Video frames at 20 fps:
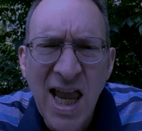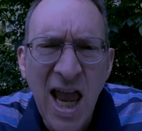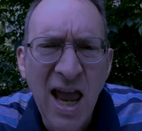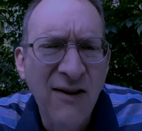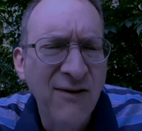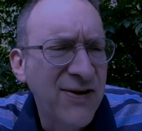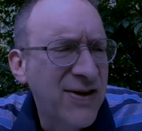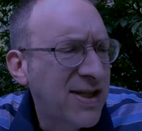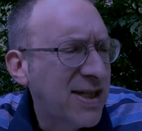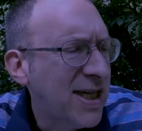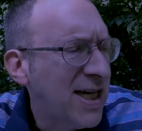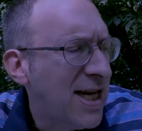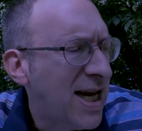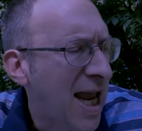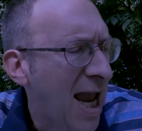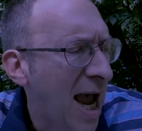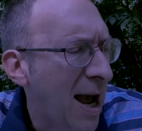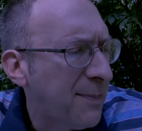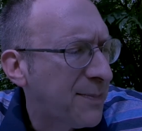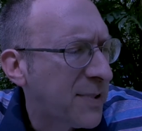gave sea
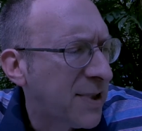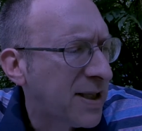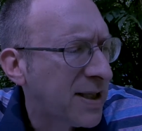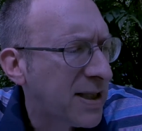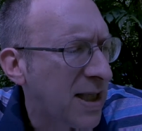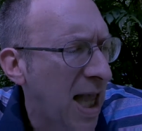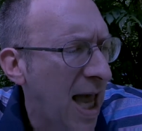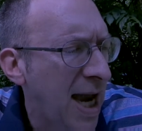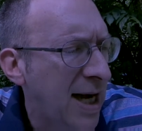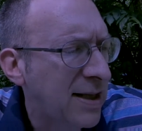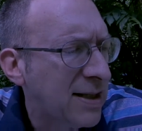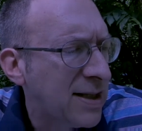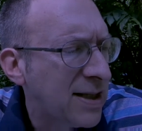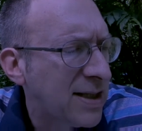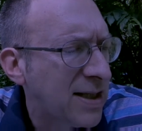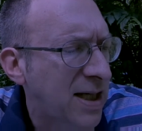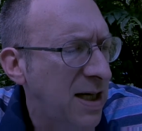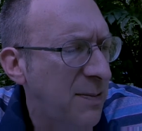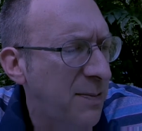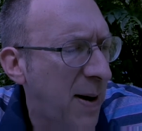captains light to
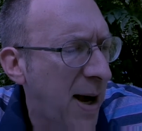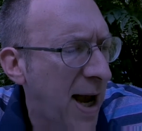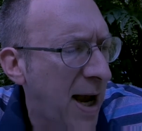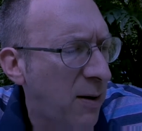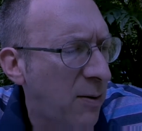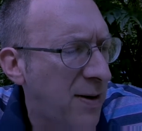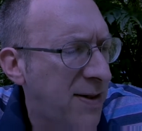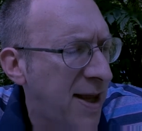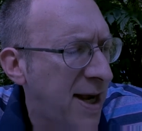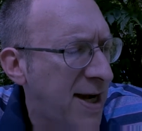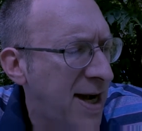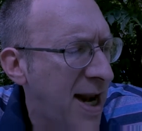see by when they